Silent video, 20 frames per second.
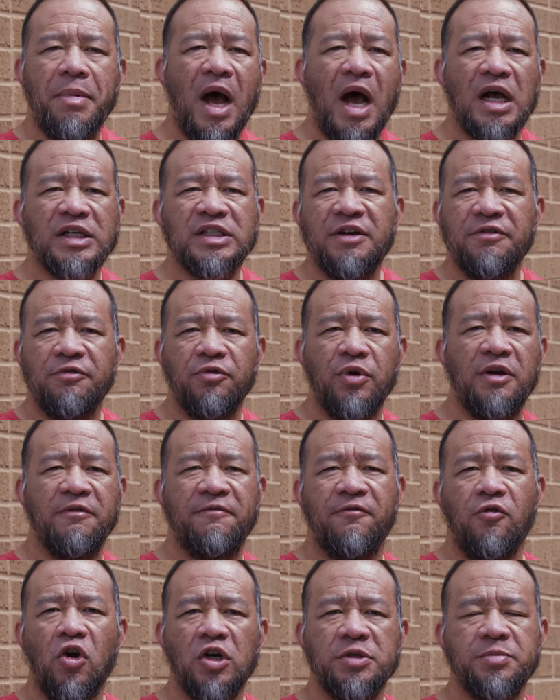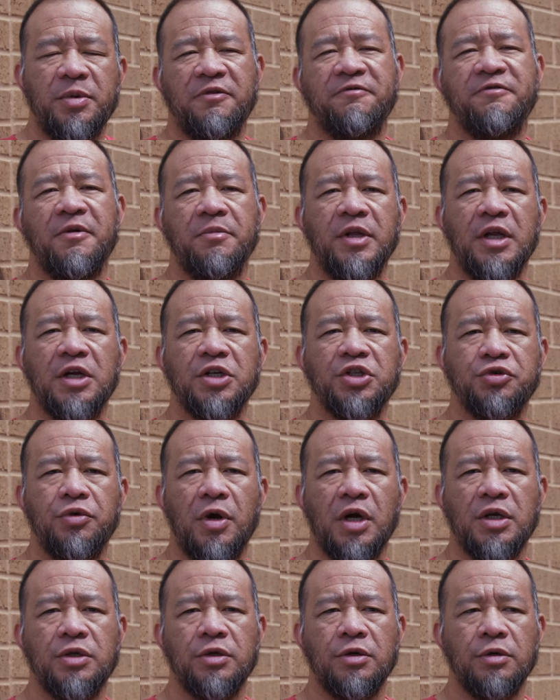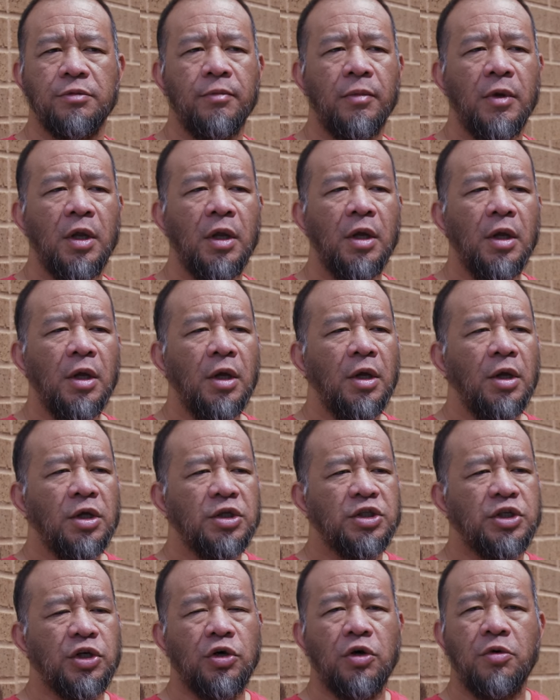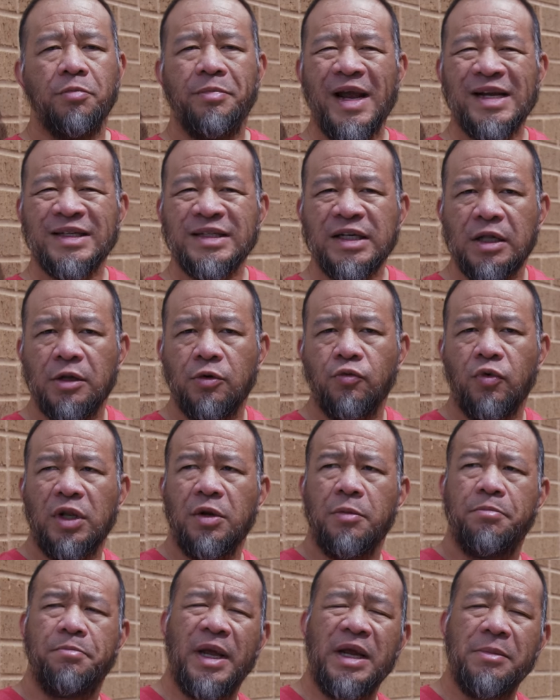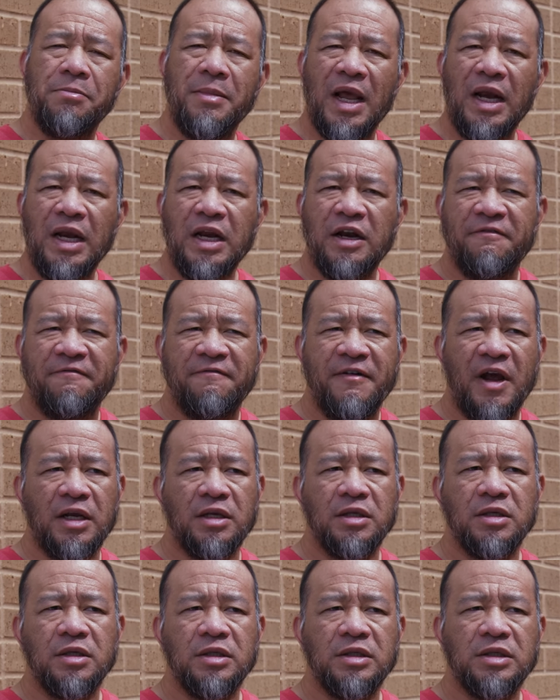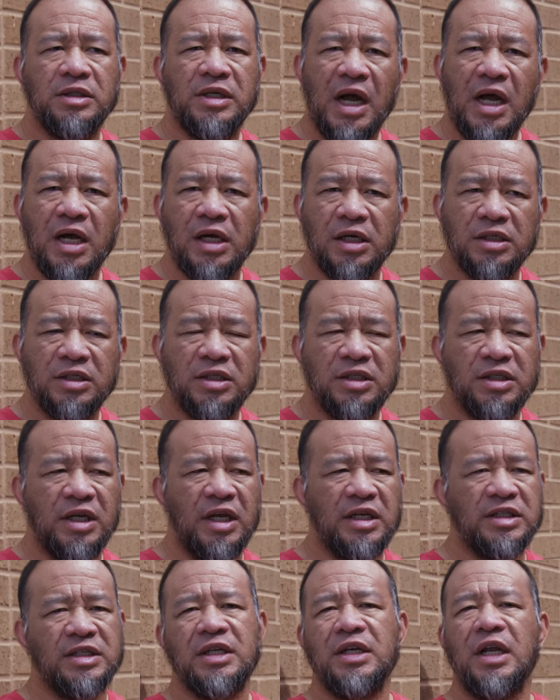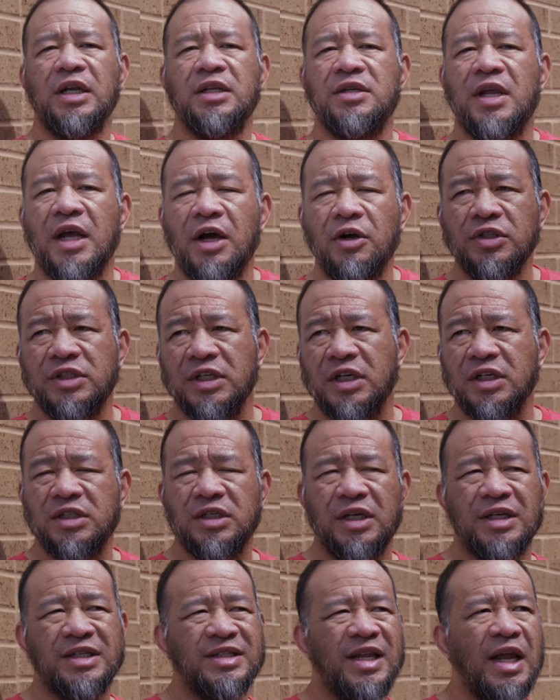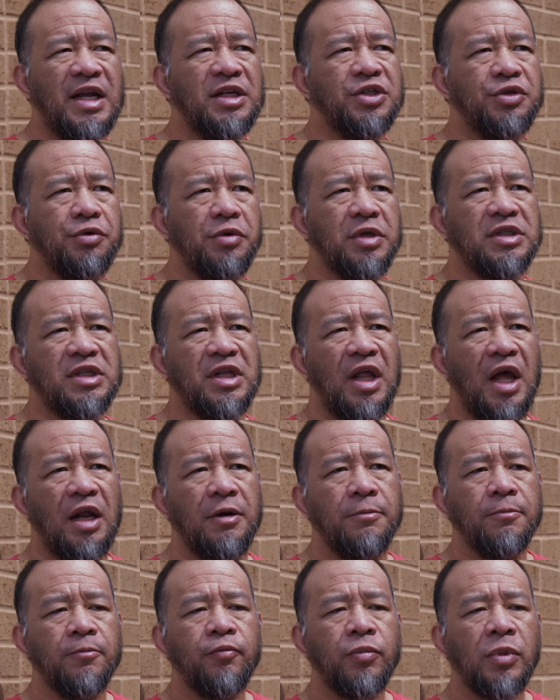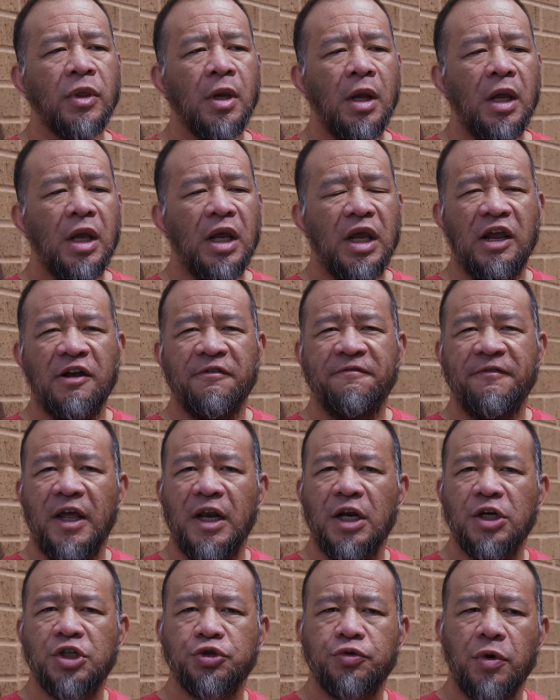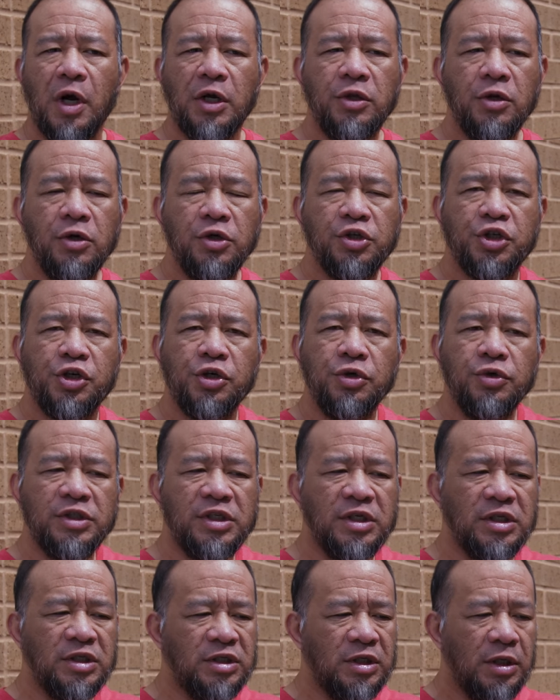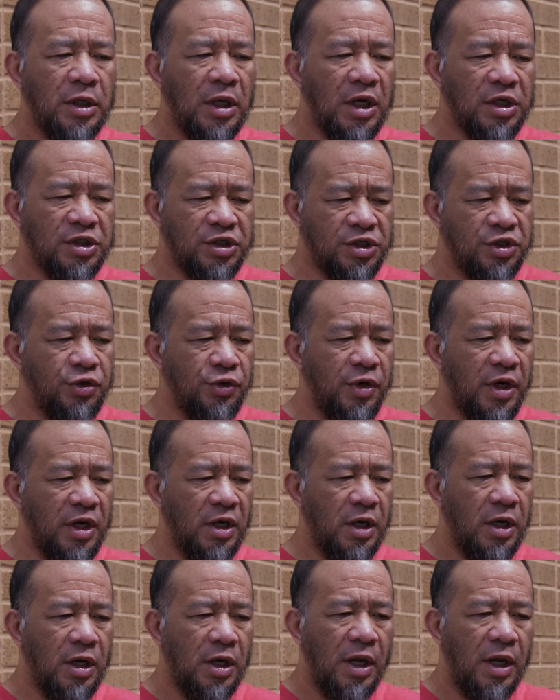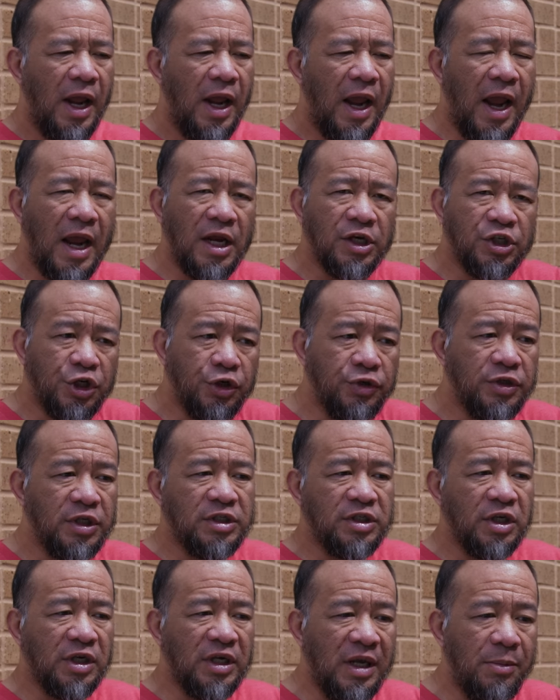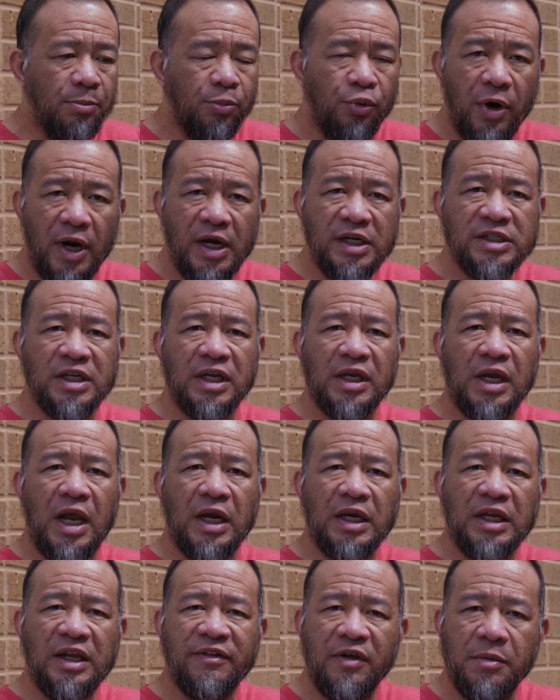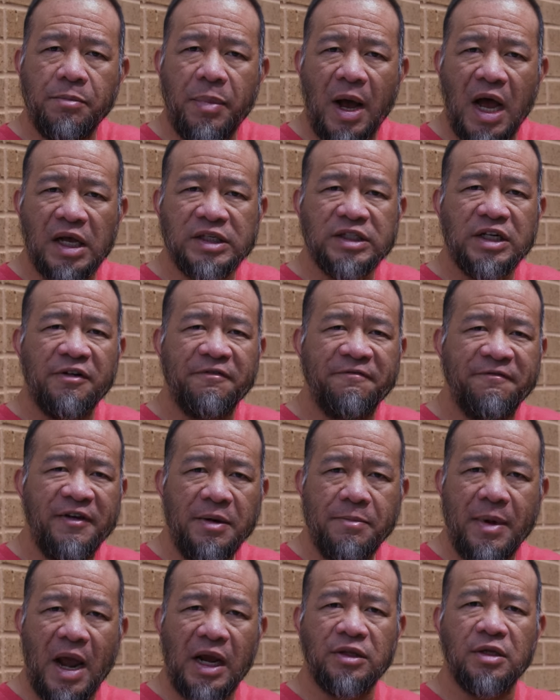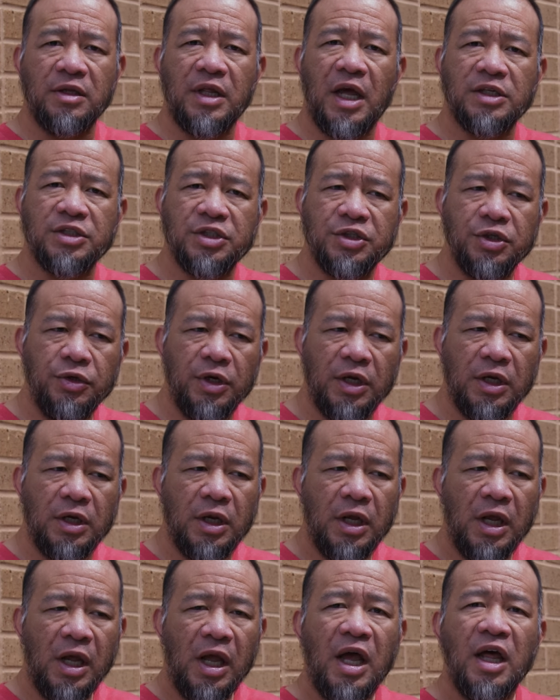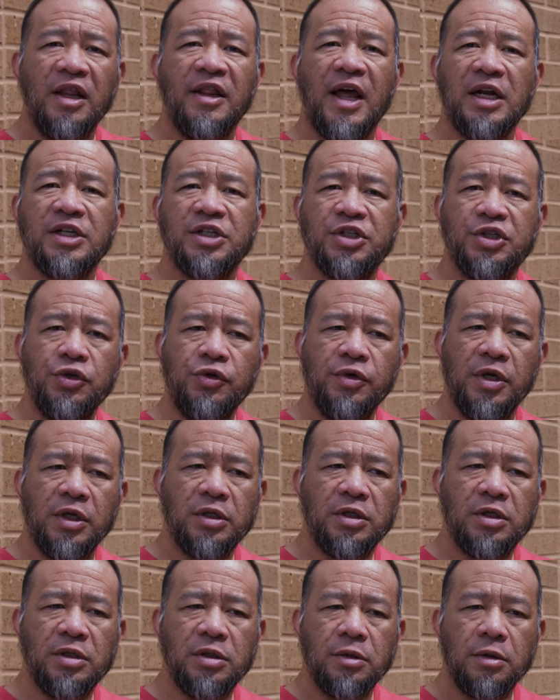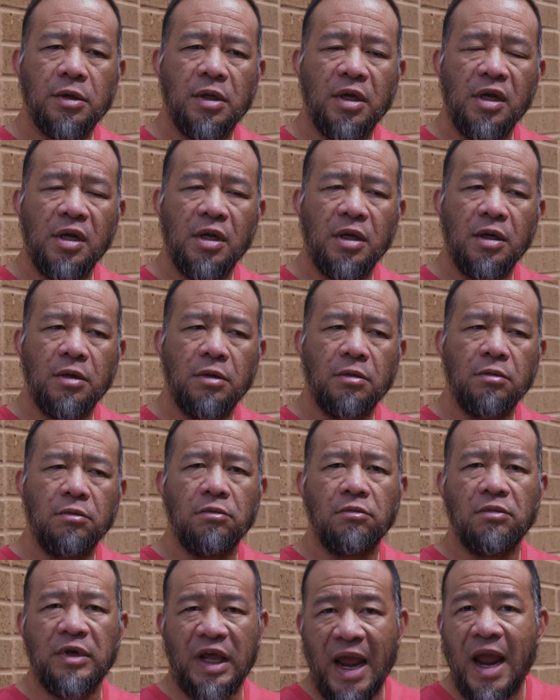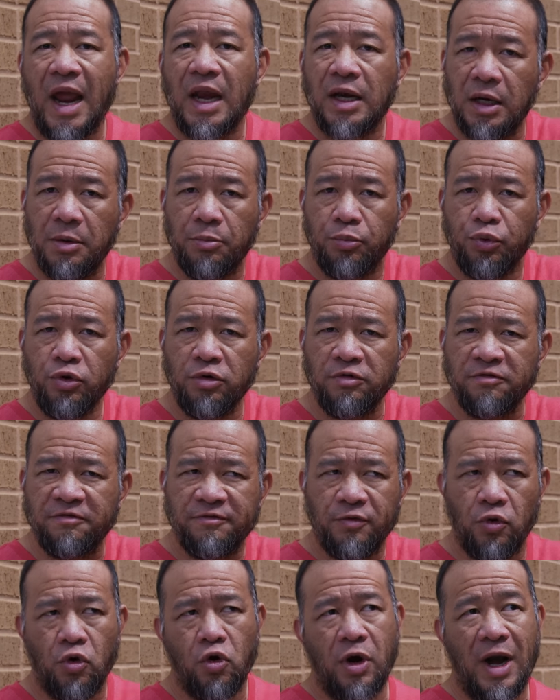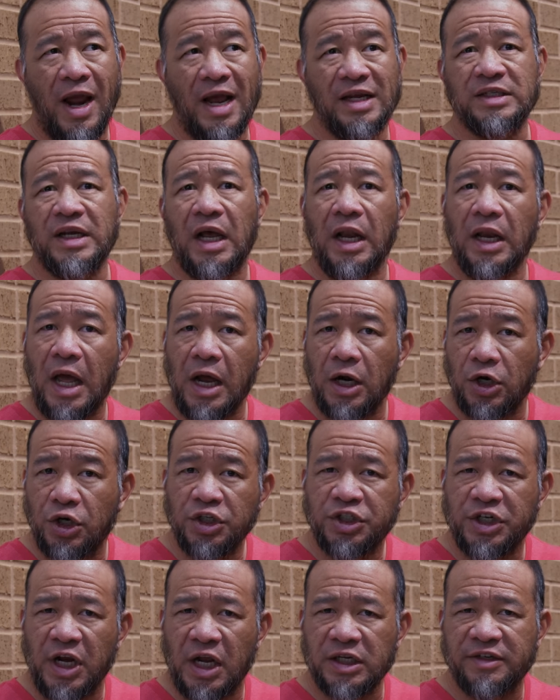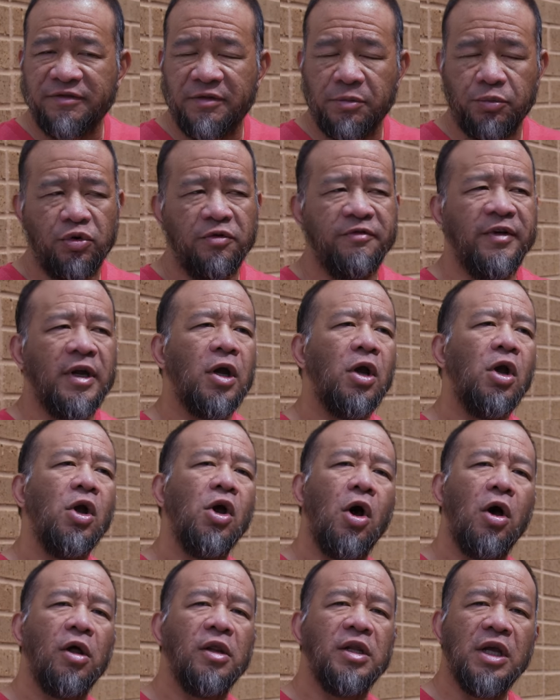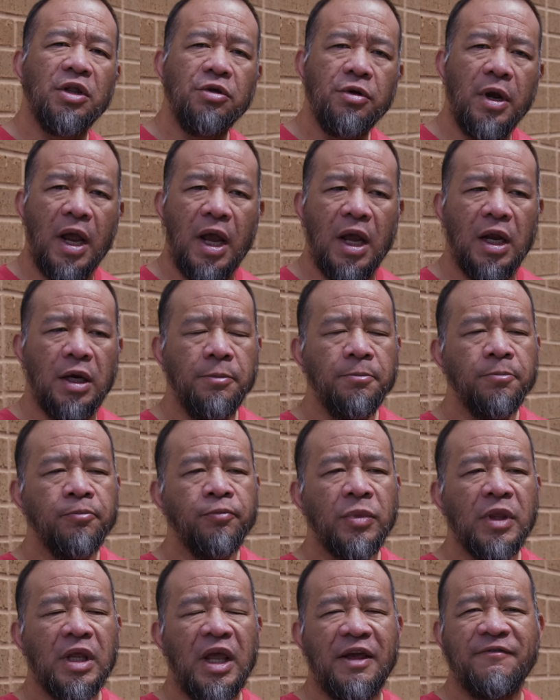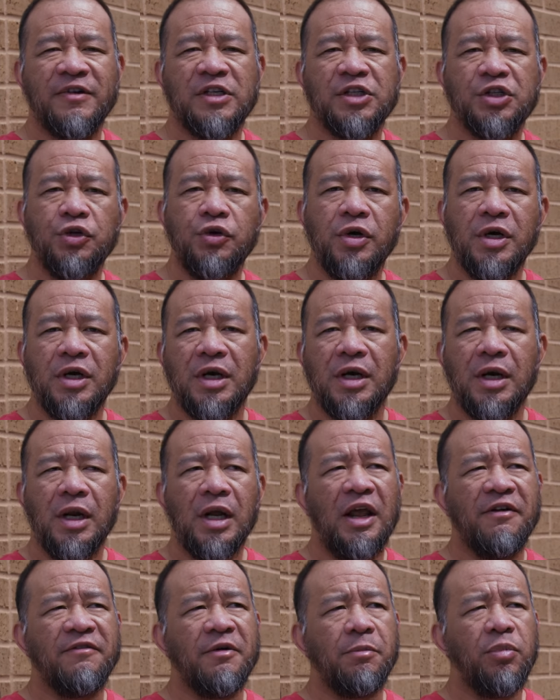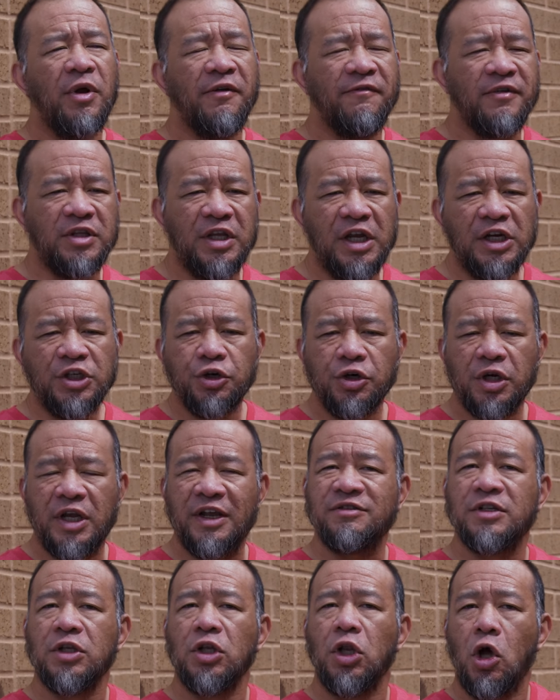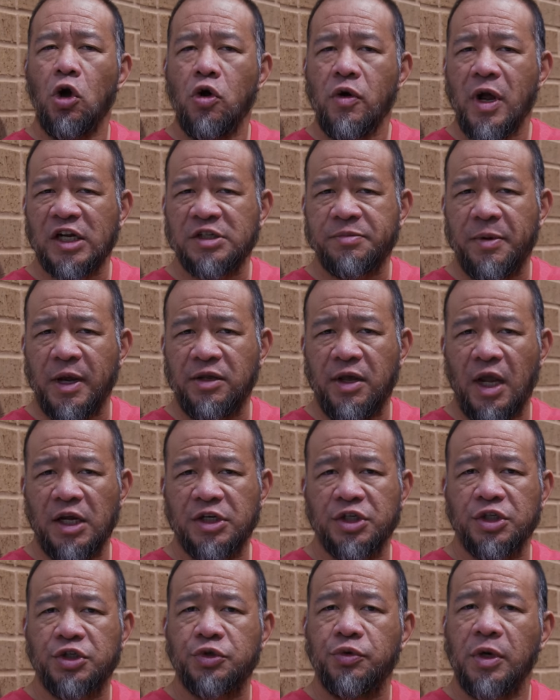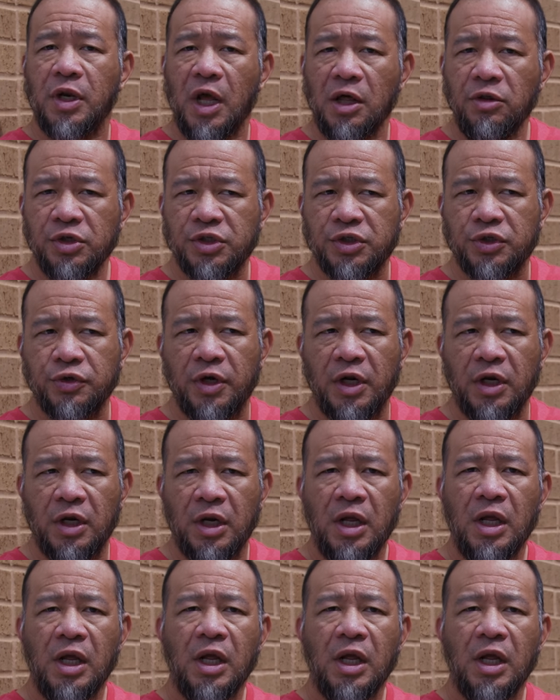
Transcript: positive reinforcement from the instructor. So basically what the Pygmalion effect does is it states to us that if an instructor chooses a student and chooses to keep praising and giving positive feedback to that student can improve or has a good chance of improving. On the other hand, if a teacher gives low expectations to another student,